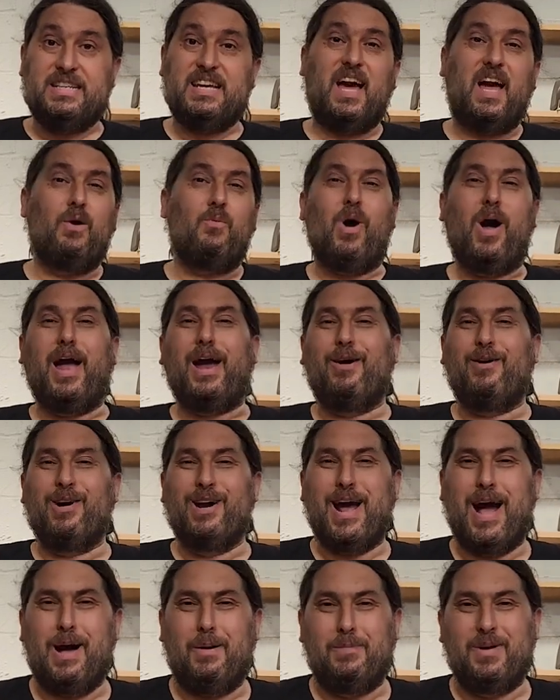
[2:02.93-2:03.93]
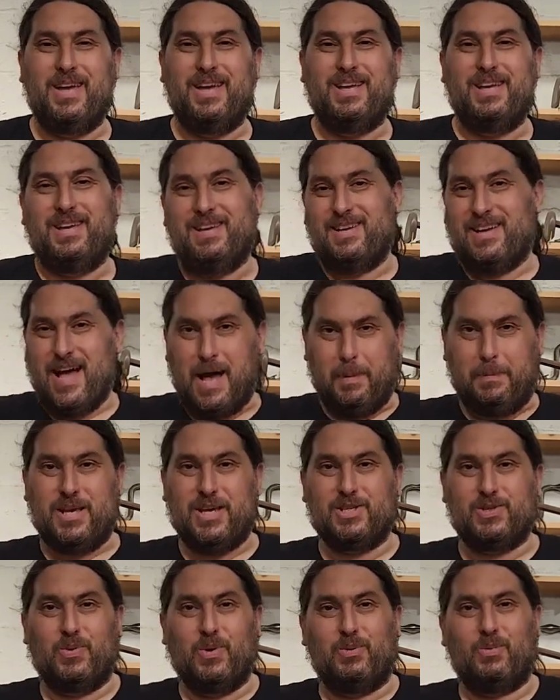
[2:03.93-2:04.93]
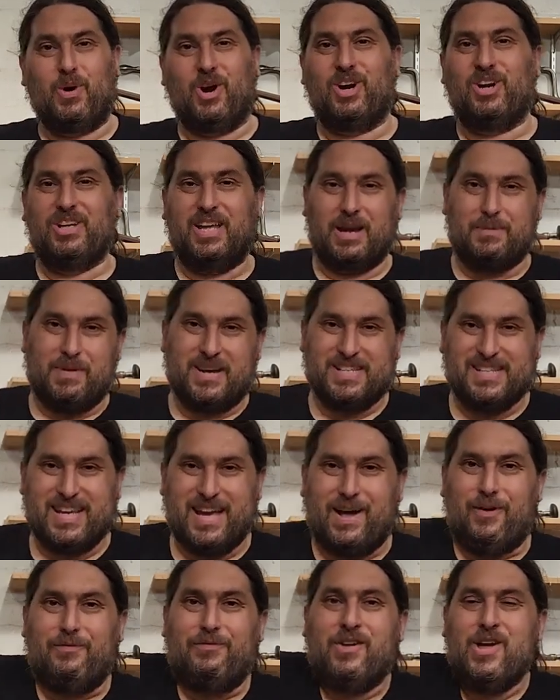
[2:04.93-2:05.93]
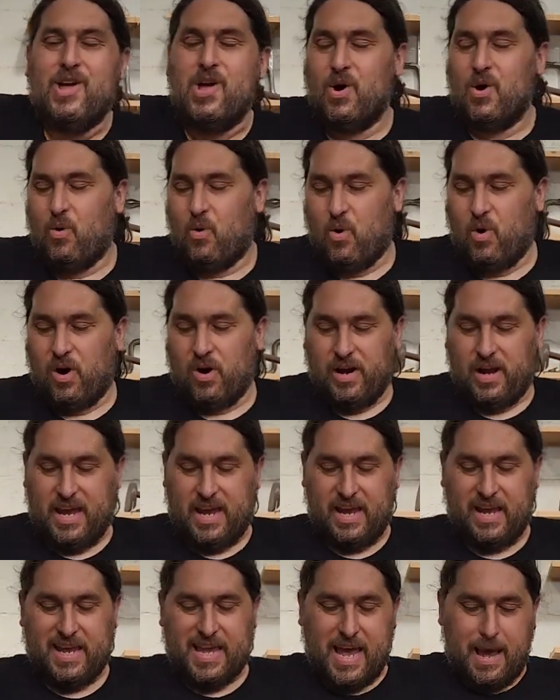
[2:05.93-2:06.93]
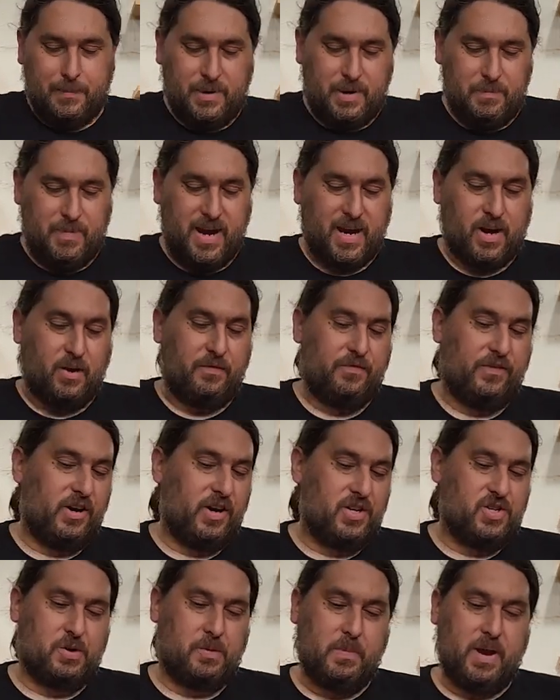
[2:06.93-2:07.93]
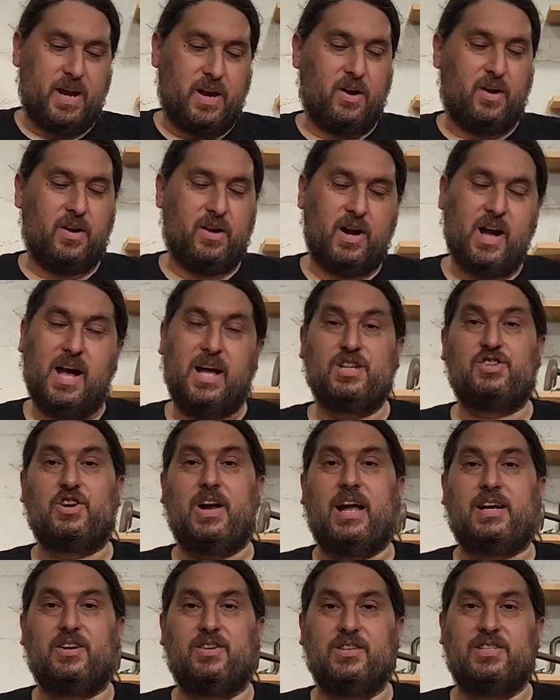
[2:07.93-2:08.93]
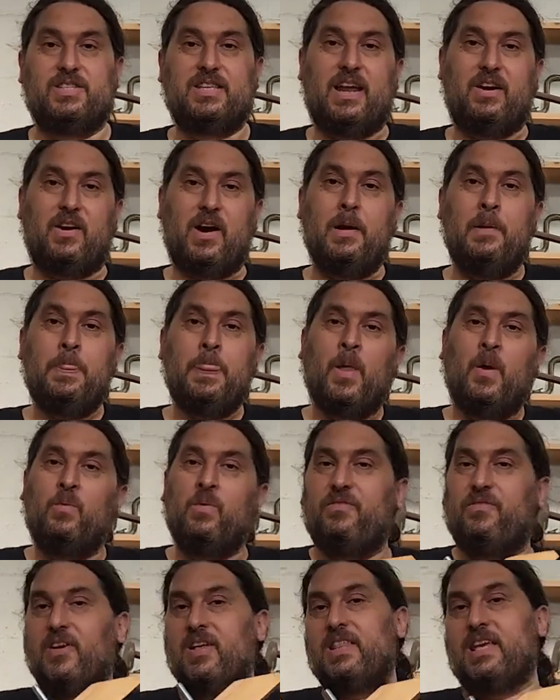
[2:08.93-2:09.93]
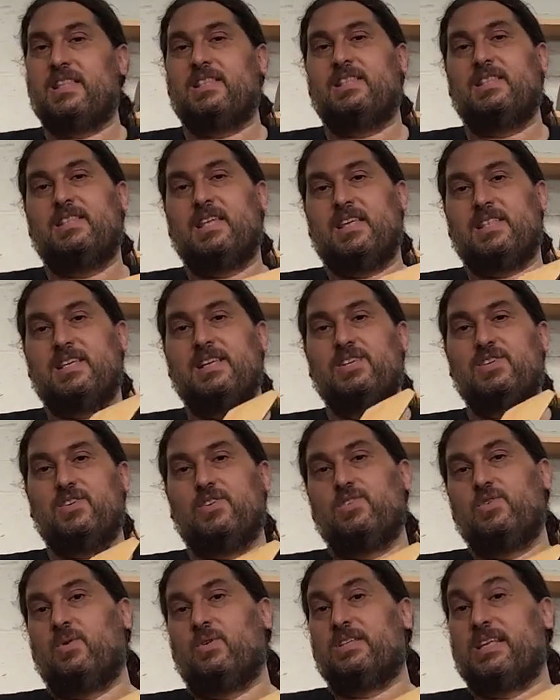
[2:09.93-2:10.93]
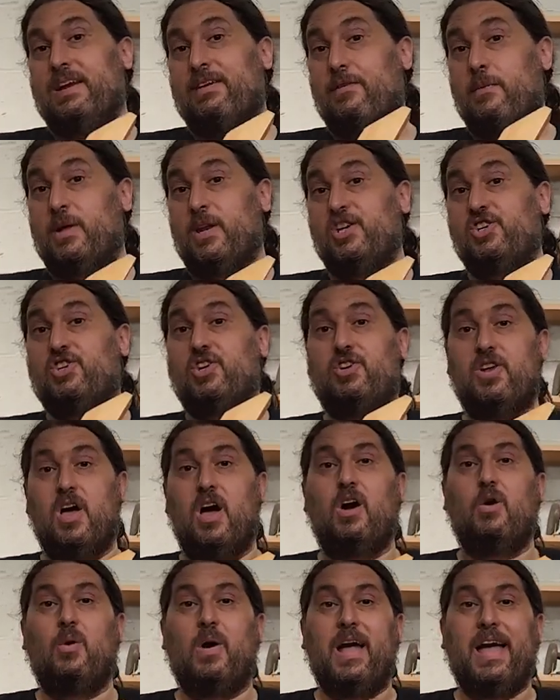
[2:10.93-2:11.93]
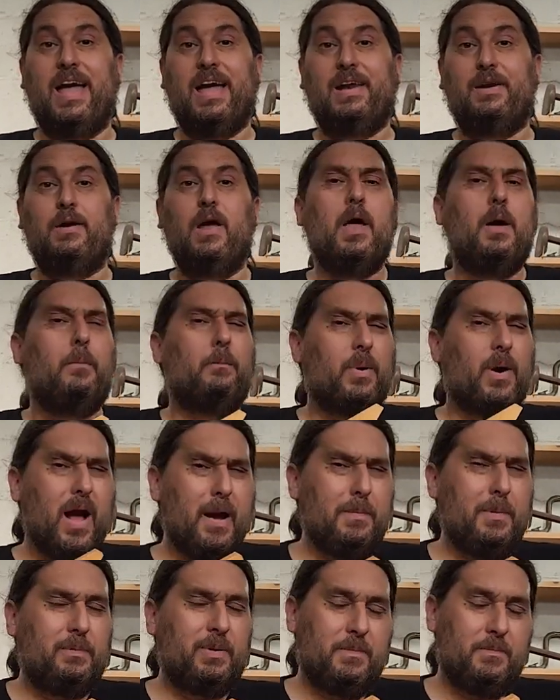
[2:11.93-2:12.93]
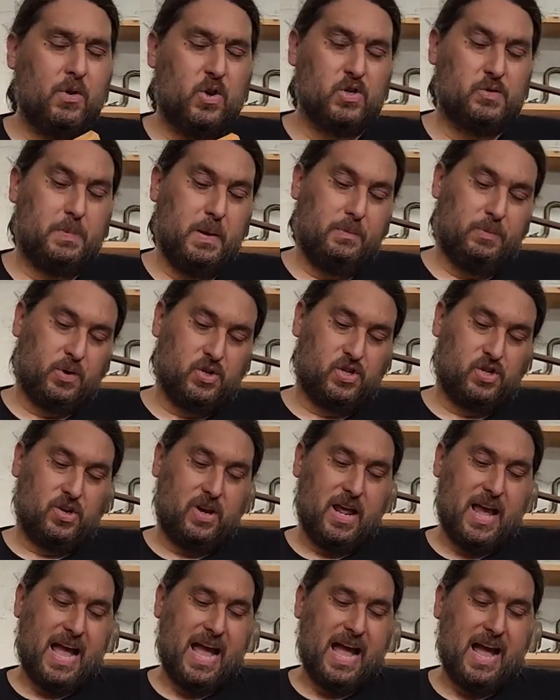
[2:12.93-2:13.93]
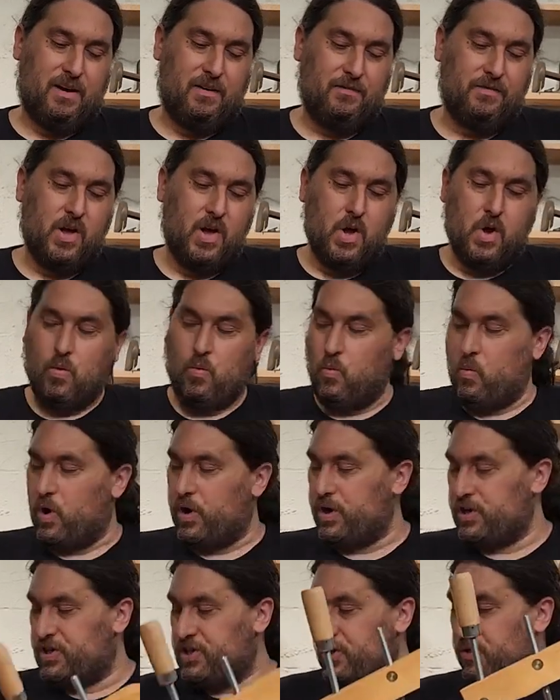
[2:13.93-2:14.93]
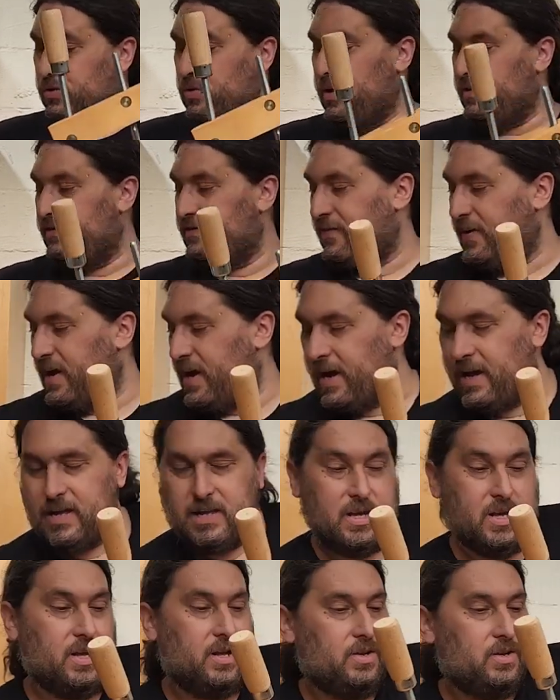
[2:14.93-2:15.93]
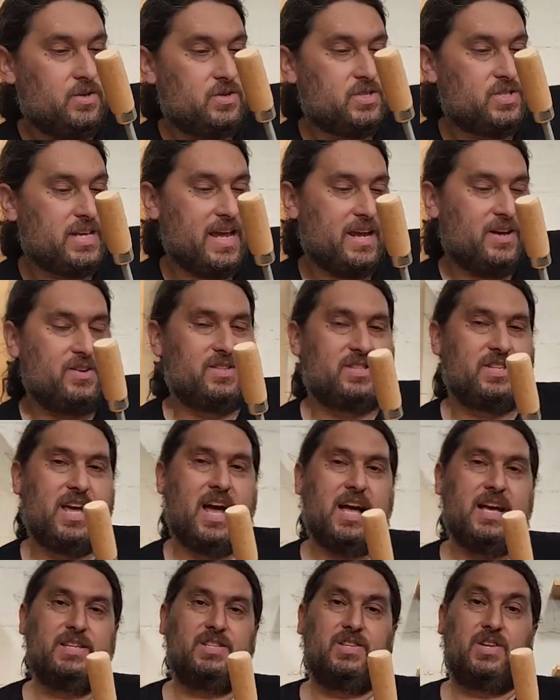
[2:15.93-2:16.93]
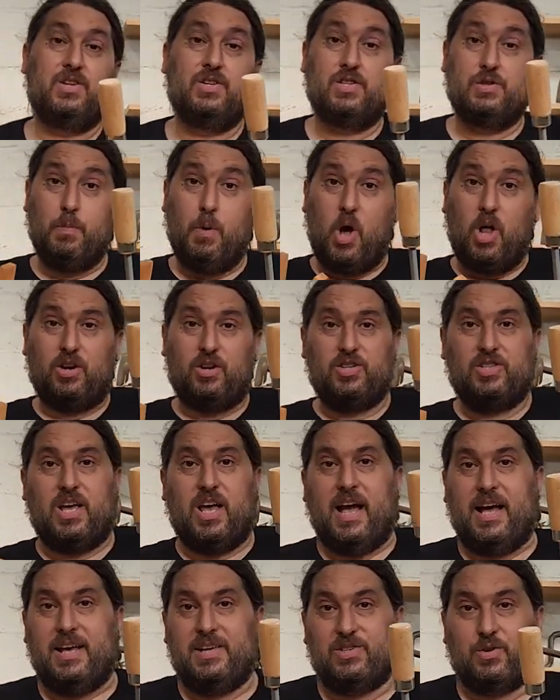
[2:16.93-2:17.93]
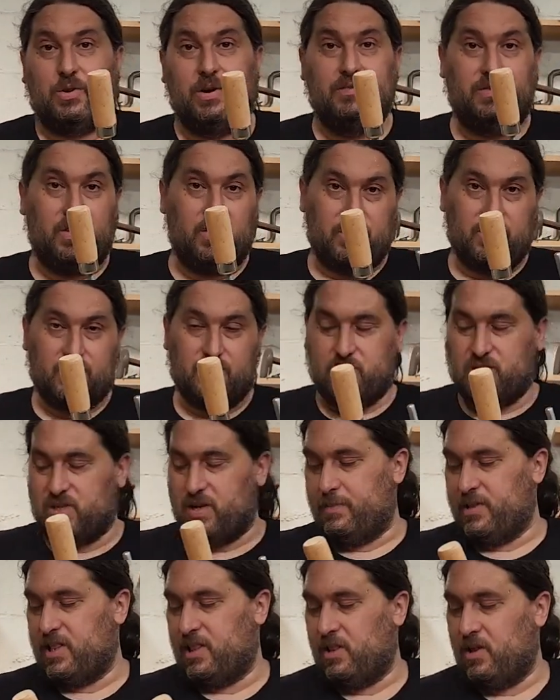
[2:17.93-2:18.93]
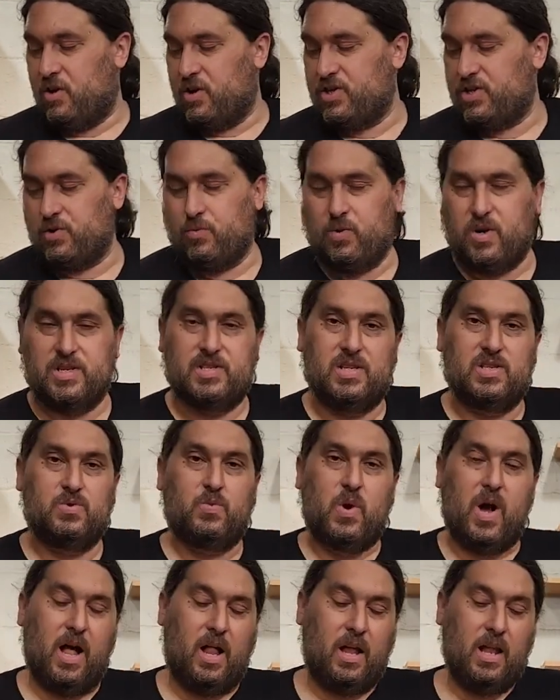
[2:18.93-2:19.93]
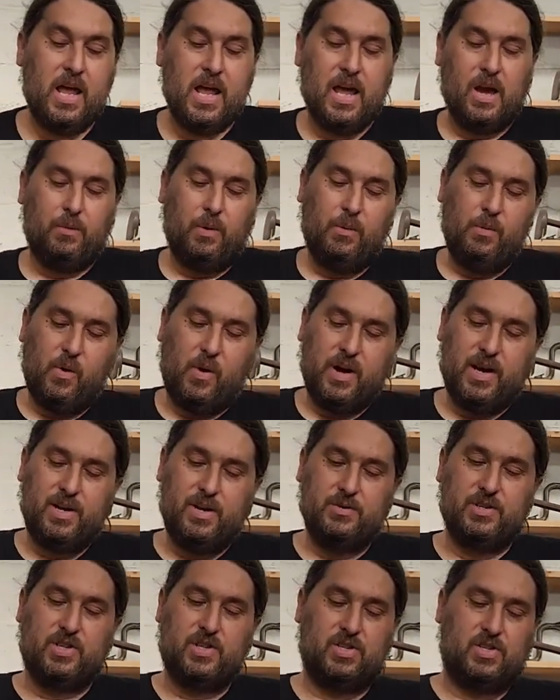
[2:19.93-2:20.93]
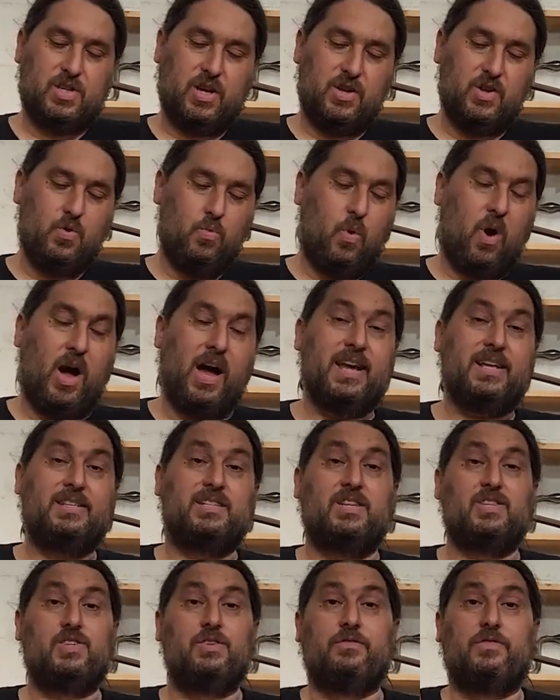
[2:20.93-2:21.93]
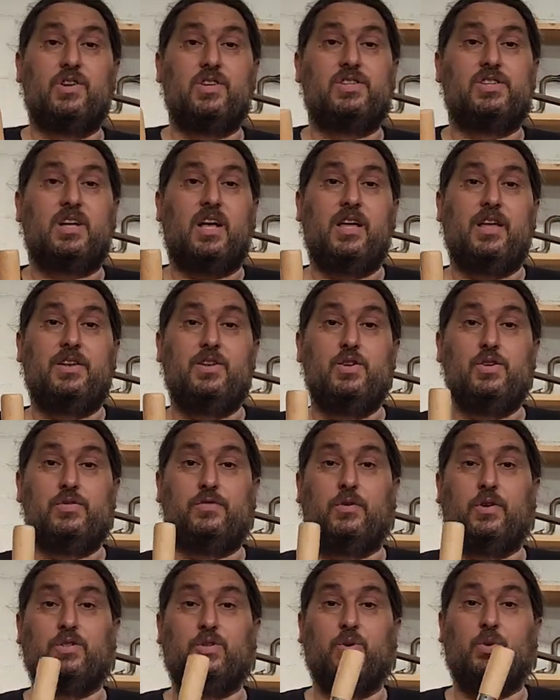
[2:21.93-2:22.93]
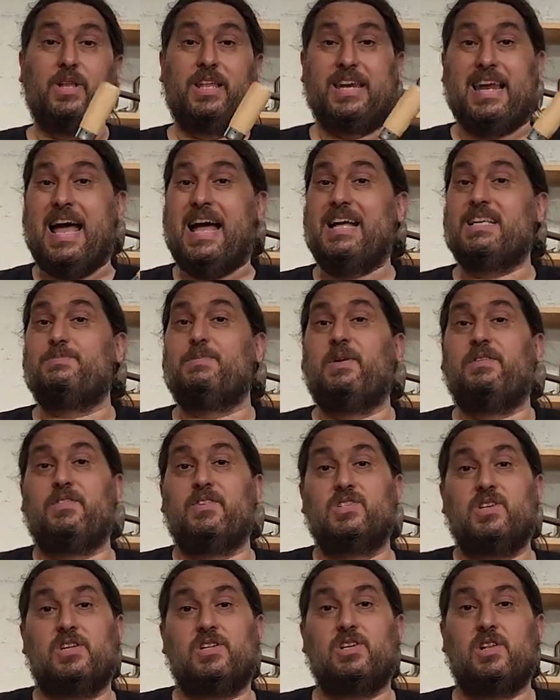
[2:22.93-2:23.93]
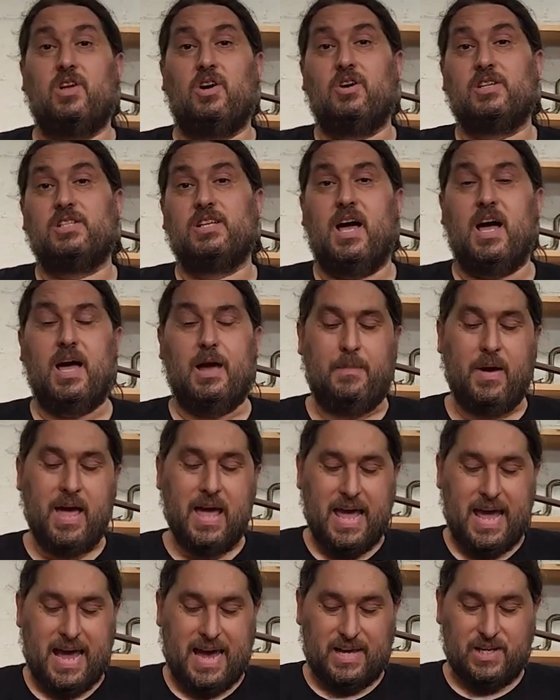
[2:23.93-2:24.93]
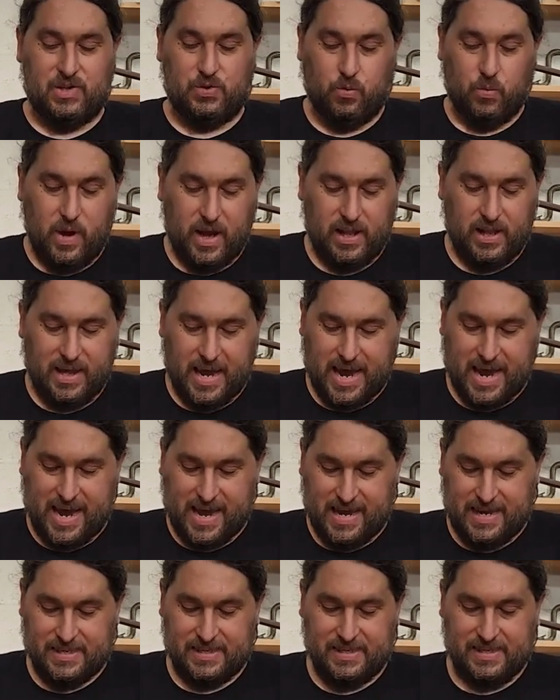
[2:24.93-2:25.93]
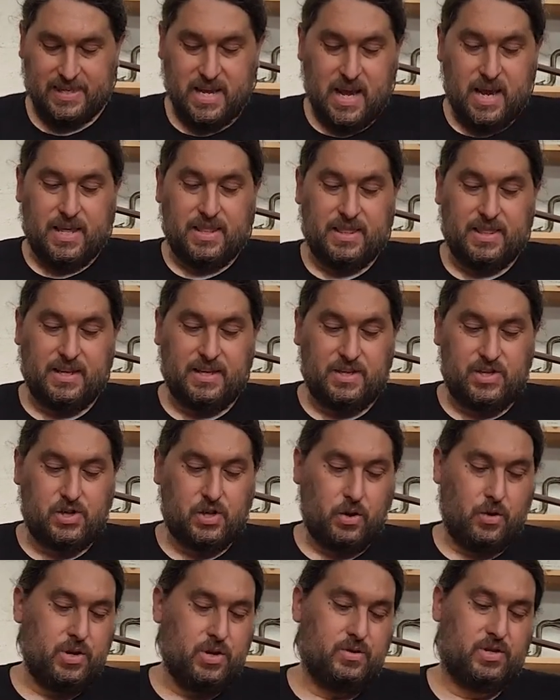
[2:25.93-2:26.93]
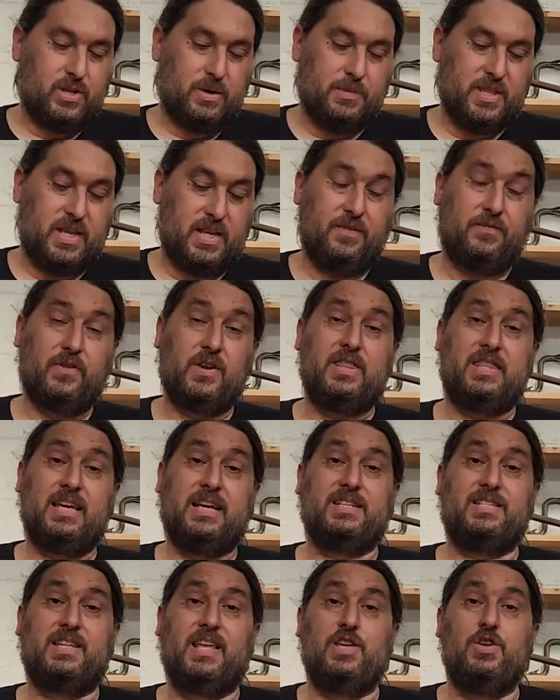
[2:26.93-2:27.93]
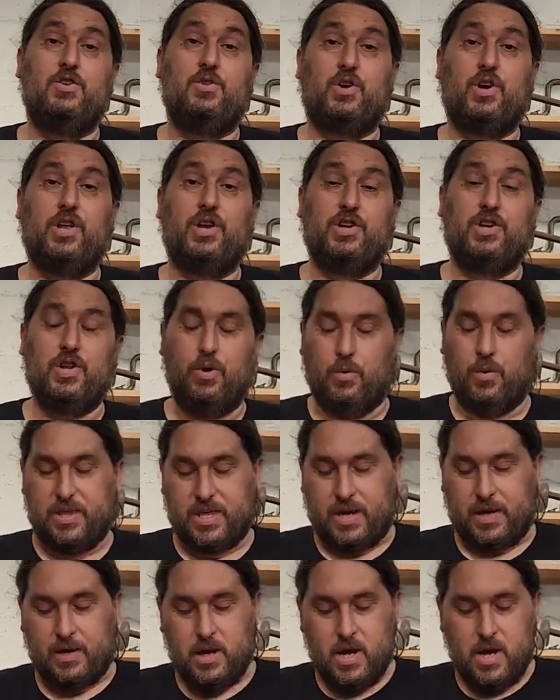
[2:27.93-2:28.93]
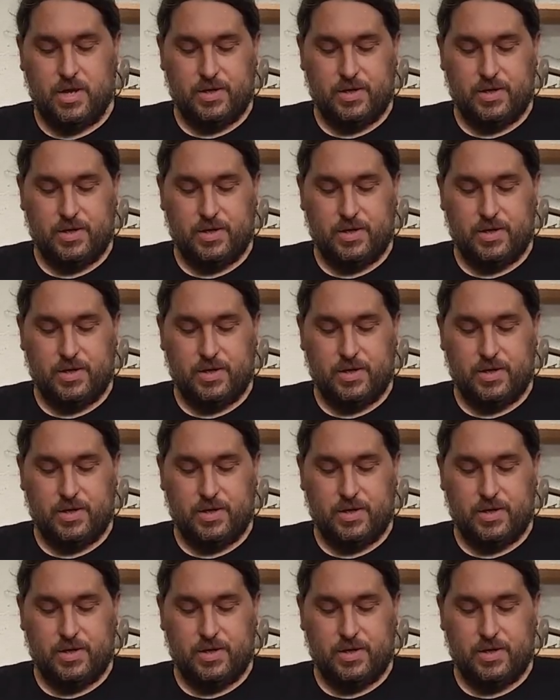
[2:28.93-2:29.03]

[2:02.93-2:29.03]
DIYer and hobbyist woodworker like myself, or a cabinet maker, furniture maker, contractor, etc. We feel that these are tools that everybody should know, and probably most people should have one or two of standard size, smaller size, or even some of the larger ones as well. What we want to do is just tell you why it's such a versatile and useful tool and has been for such a long time, as well as show you some of the different things that you can do with it.